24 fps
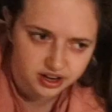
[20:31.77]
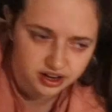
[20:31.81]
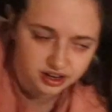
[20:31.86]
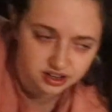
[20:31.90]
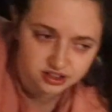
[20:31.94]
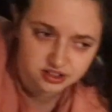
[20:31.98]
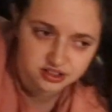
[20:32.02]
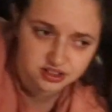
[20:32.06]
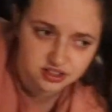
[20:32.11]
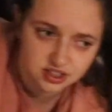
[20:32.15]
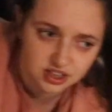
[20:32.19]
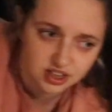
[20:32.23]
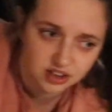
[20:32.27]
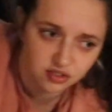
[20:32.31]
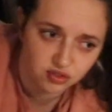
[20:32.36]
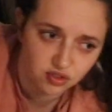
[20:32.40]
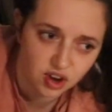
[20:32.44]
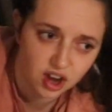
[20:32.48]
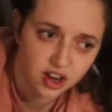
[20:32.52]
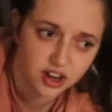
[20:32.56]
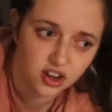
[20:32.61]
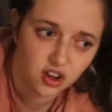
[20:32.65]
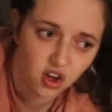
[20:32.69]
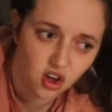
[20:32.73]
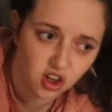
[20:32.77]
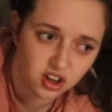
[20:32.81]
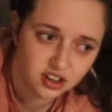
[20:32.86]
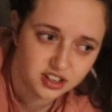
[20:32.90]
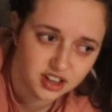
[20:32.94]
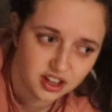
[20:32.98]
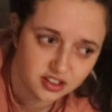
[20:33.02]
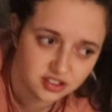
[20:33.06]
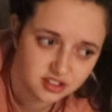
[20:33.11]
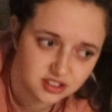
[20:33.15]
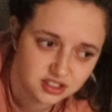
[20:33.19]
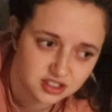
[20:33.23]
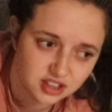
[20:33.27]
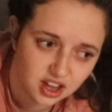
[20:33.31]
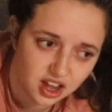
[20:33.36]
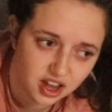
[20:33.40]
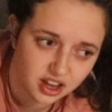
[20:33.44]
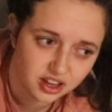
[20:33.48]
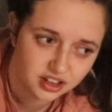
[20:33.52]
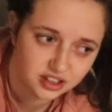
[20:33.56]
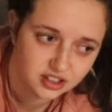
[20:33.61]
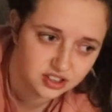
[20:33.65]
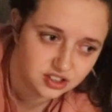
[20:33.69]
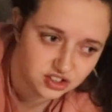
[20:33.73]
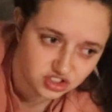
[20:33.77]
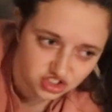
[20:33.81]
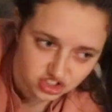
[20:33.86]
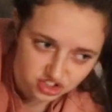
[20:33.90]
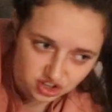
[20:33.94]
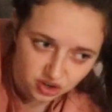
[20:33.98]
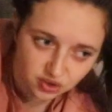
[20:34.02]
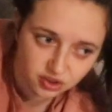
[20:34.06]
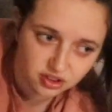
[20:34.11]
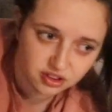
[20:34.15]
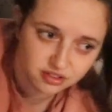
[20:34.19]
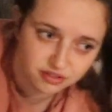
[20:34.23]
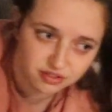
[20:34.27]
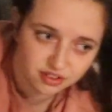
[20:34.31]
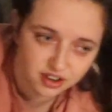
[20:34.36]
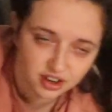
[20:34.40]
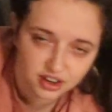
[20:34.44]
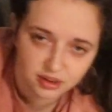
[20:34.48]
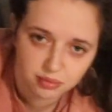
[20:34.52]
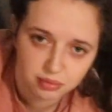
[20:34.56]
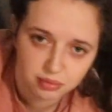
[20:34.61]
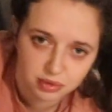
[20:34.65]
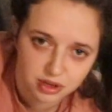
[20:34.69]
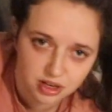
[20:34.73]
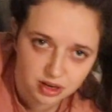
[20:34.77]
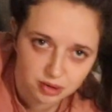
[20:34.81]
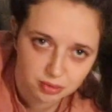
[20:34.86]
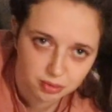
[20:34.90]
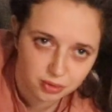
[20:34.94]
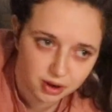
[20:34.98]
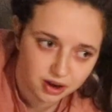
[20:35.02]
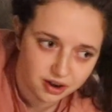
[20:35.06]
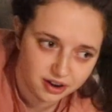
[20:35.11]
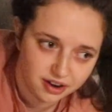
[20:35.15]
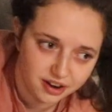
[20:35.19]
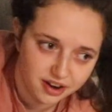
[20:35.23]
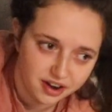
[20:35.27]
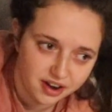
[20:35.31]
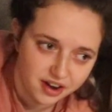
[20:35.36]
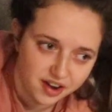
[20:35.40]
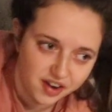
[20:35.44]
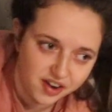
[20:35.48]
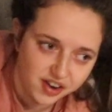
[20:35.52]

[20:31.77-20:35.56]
And I see it running all down the side. Show the freaking peanut butter.